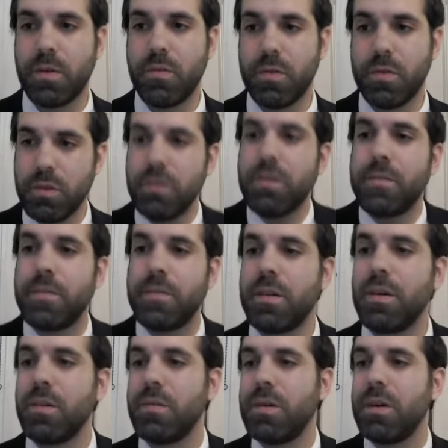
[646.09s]
a return of the
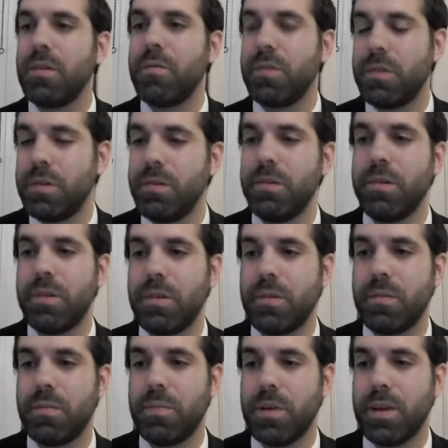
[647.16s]
Torah, a return
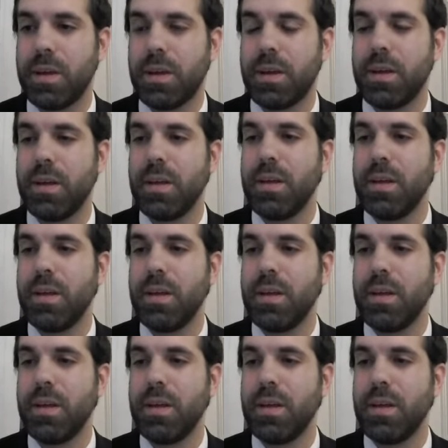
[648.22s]
to being